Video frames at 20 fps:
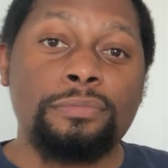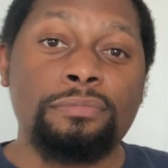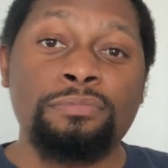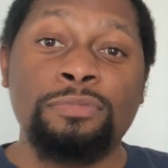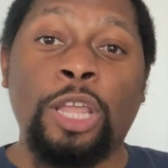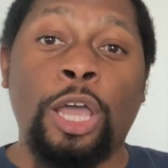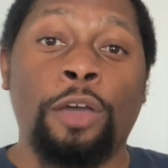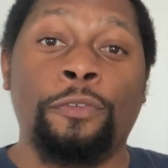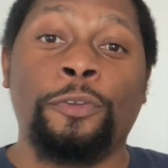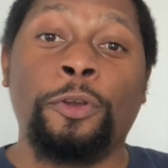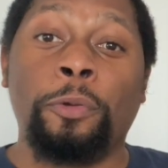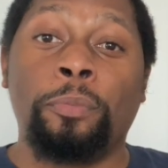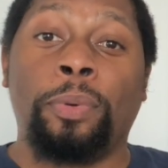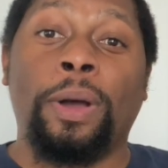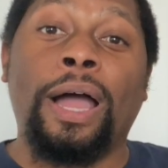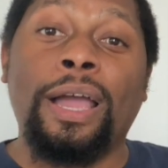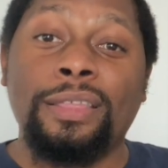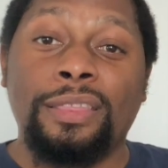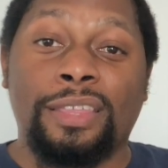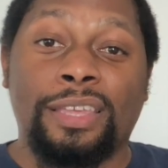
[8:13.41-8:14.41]
Now, if you're
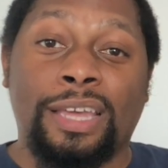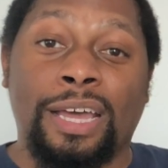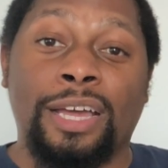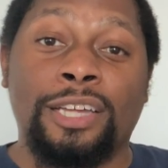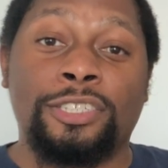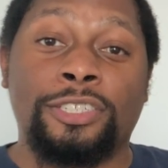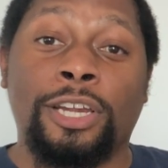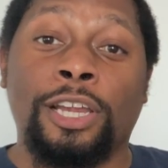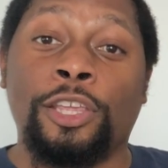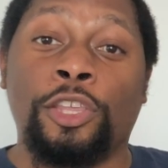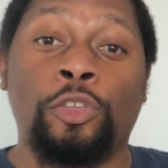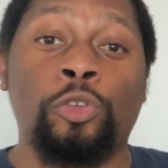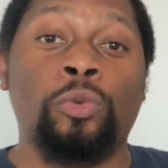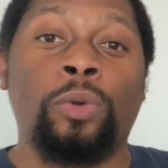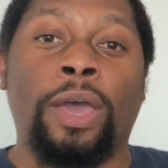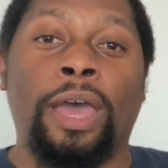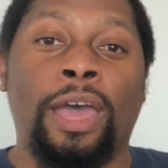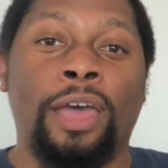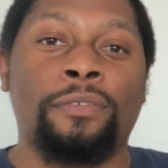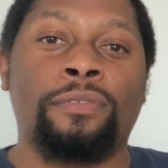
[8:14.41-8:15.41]
buying the contract, you
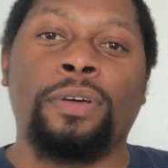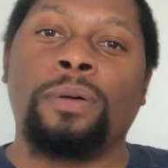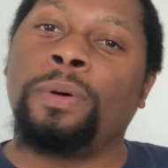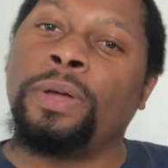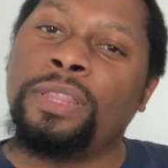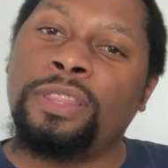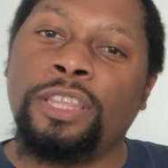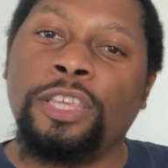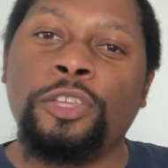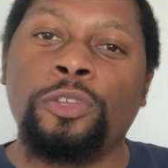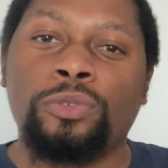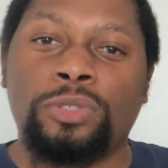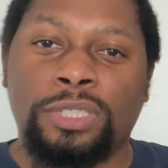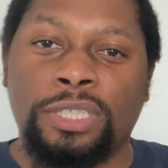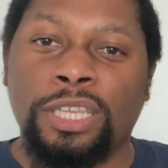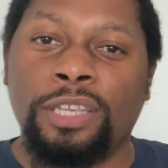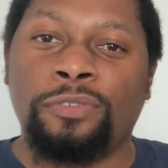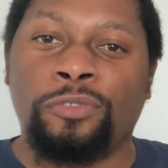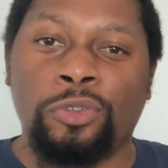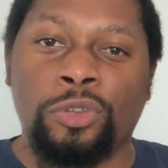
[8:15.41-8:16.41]
have one thing you'll
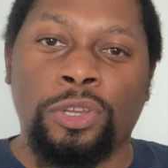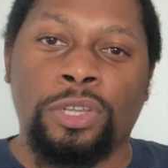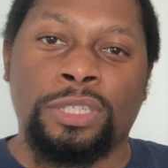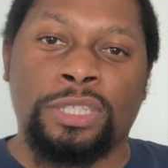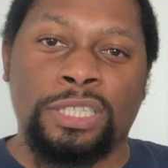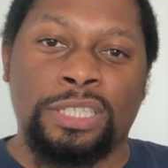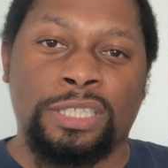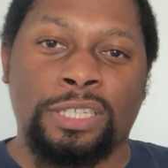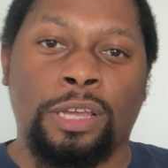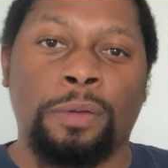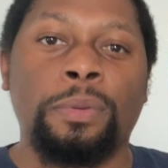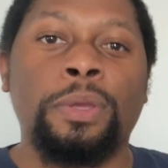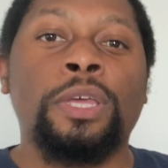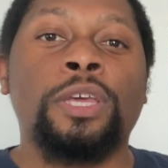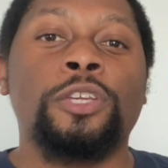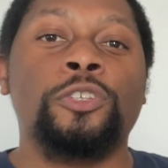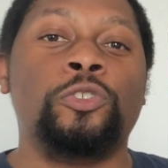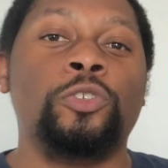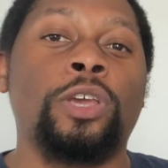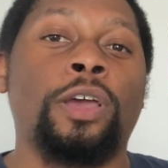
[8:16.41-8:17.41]
see if you look this up
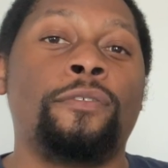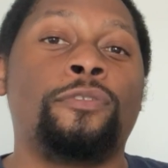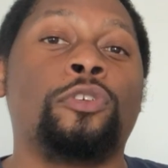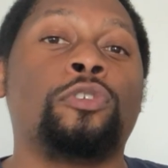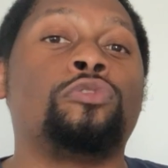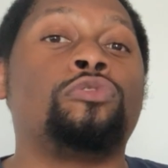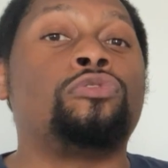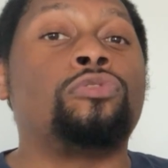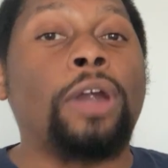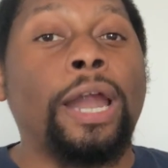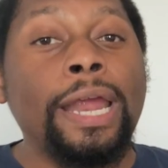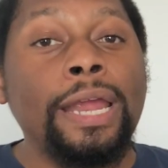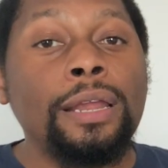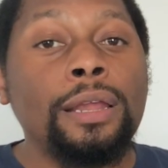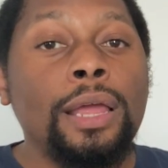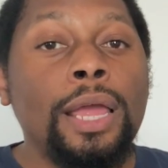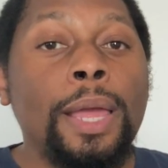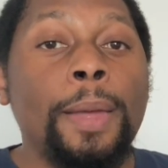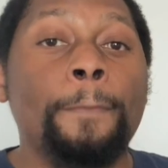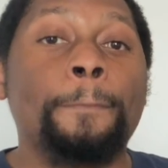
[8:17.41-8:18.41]
is you have the right
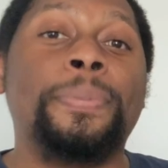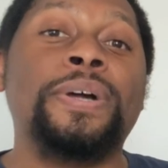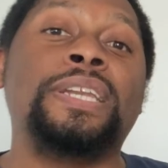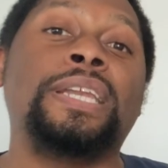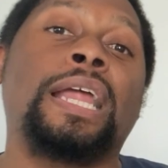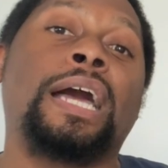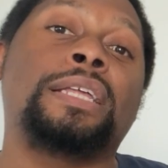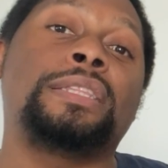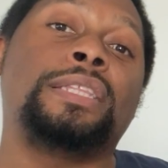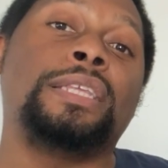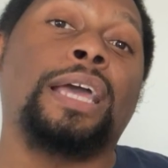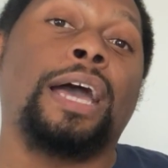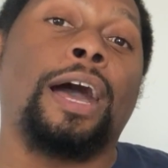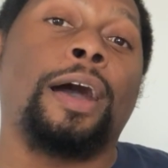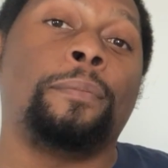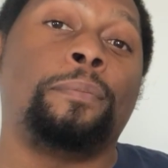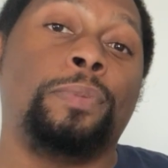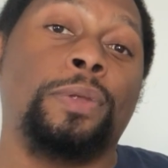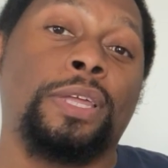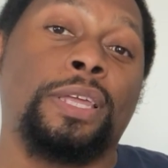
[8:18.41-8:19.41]
but not the
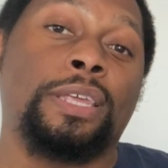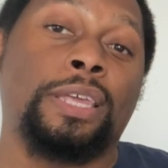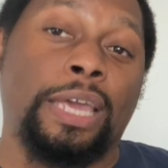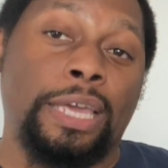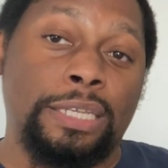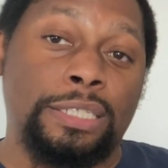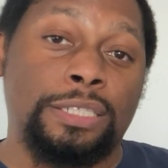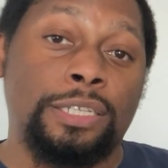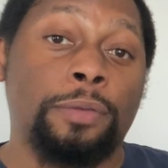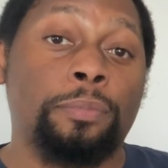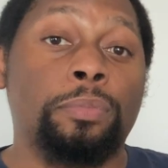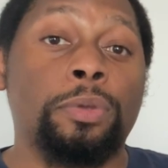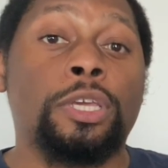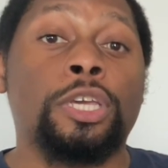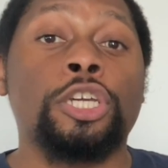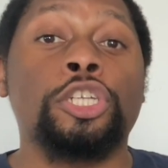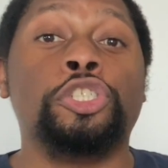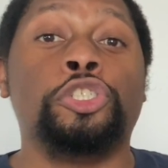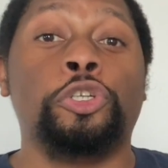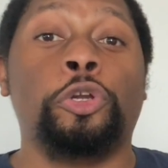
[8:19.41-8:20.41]
obligation
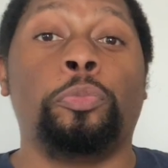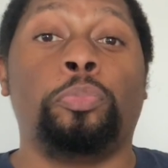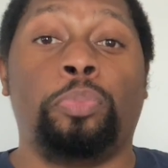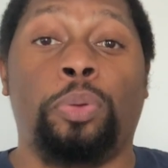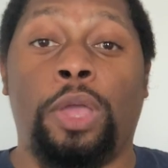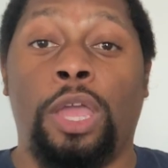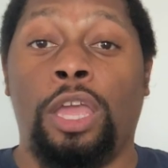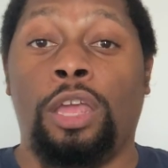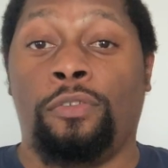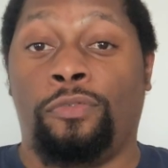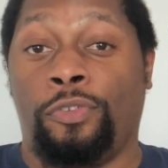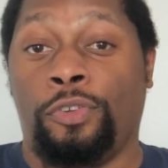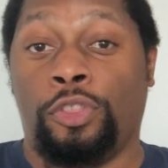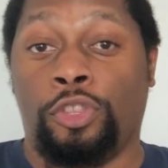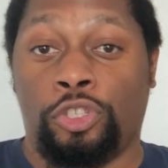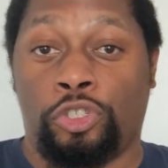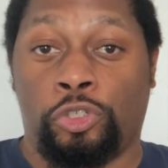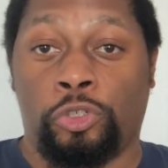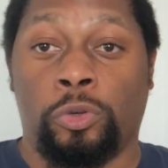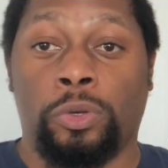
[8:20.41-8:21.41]
because you're paying for the
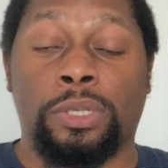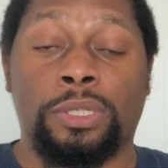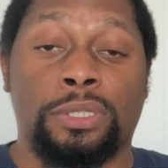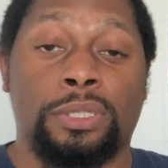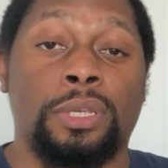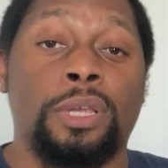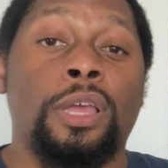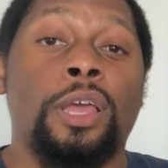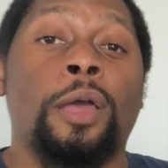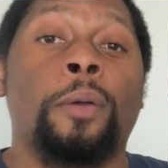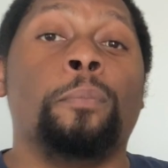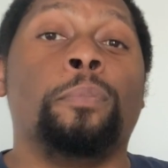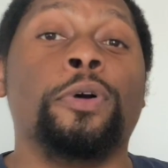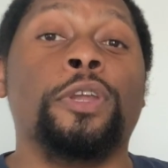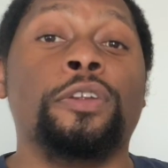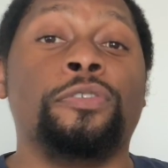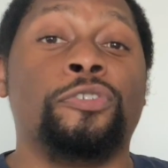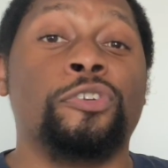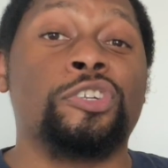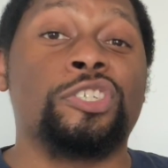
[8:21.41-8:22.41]
choice. But
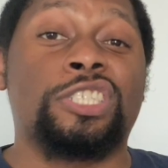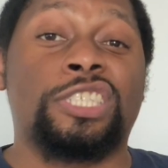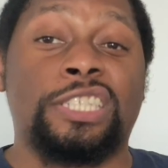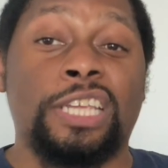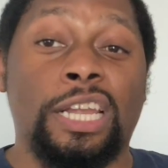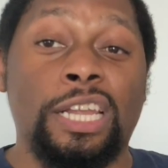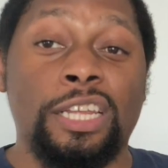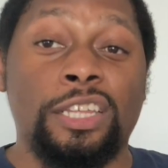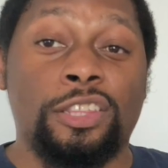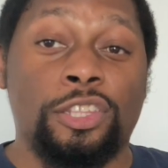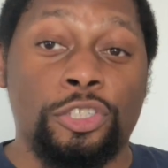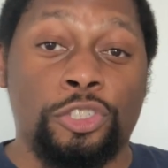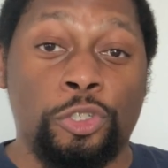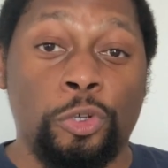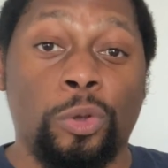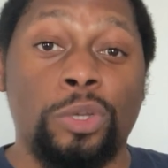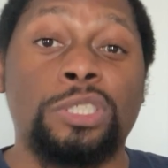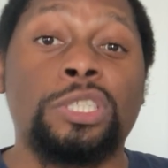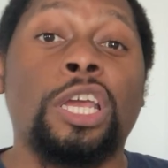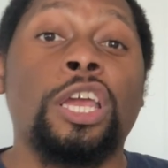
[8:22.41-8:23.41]
if you're selling the
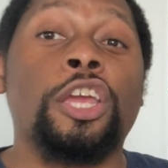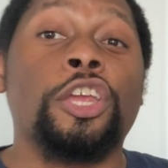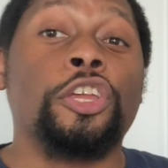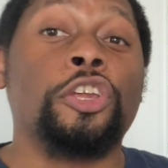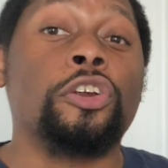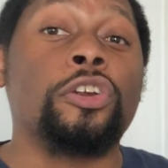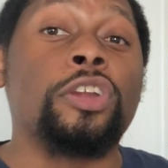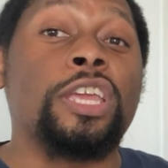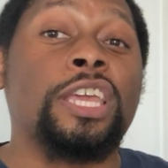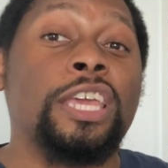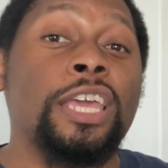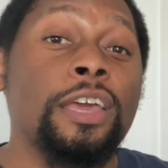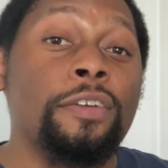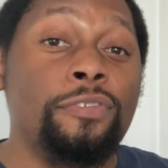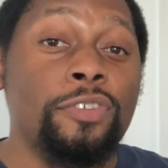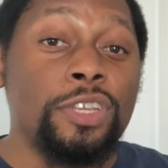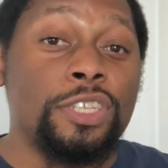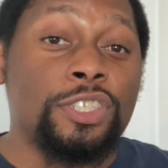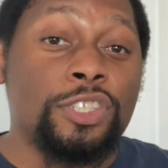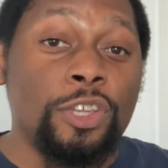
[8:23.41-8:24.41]
choice, you're
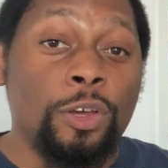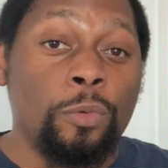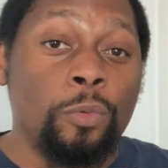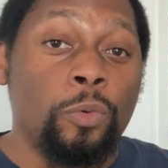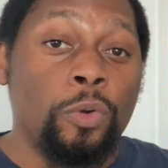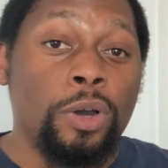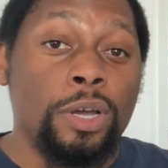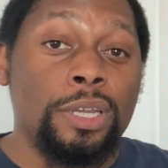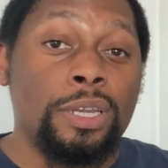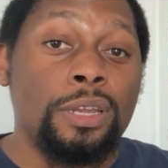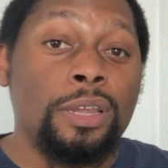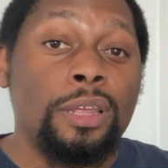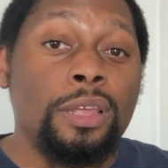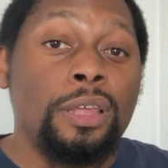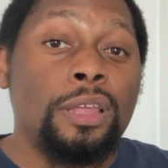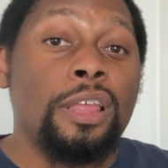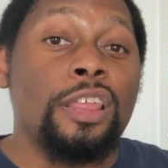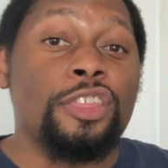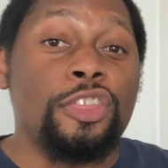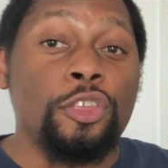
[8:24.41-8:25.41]
giving someone
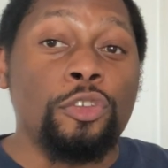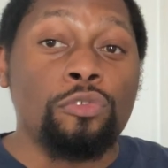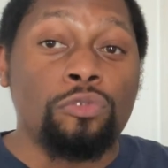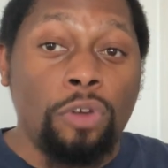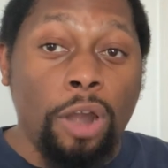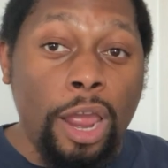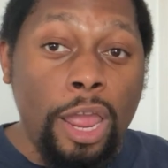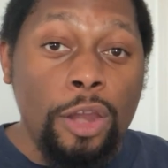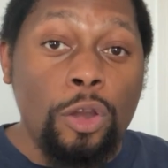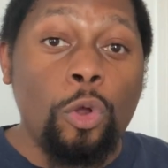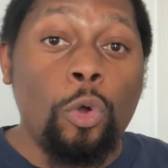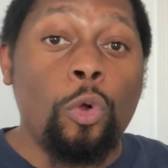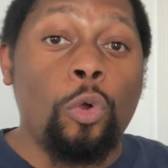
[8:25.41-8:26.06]
the right,